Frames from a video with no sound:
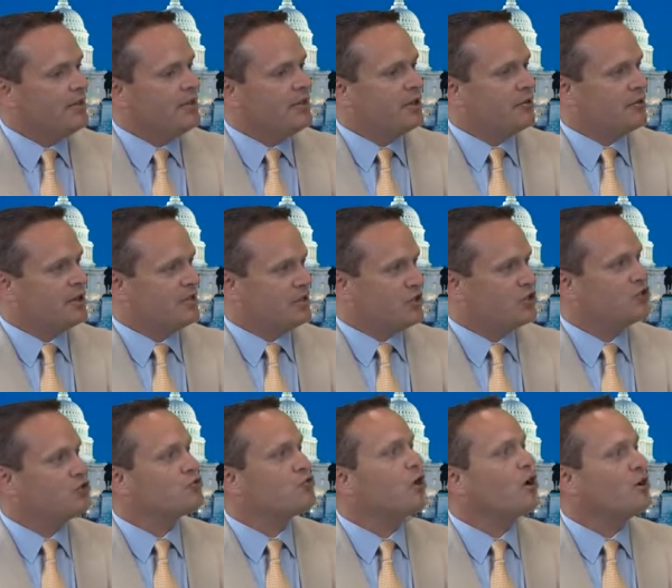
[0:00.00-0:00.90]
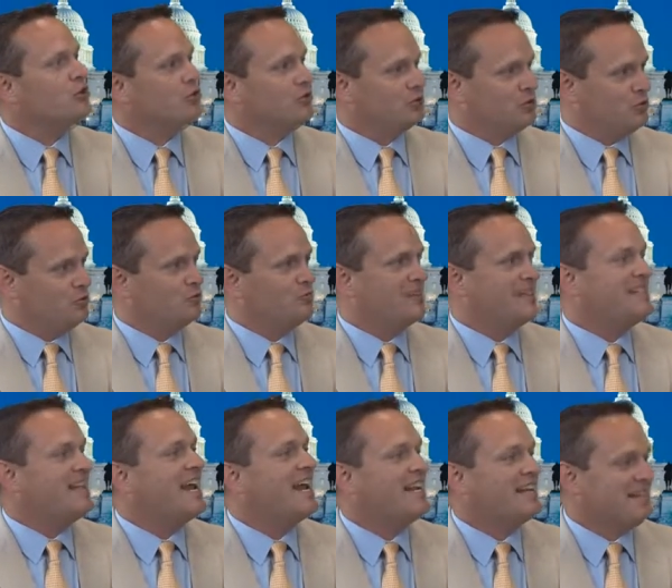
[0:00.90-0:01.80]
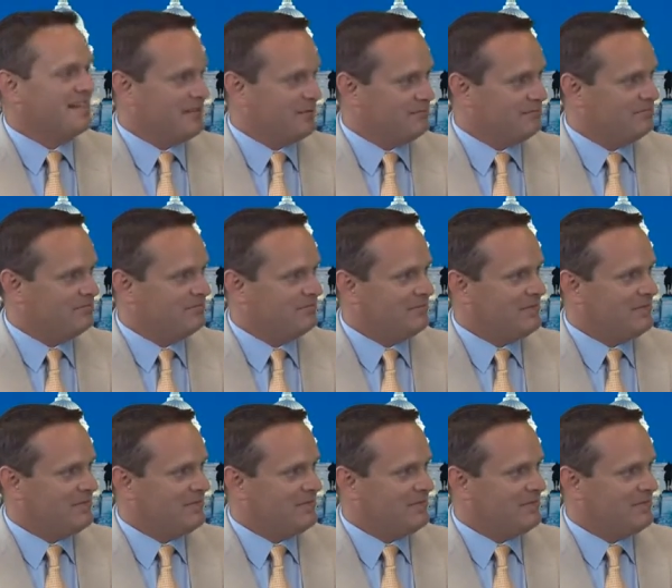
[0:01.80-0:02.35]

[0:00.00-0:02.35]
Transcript: There is a struggle to retain them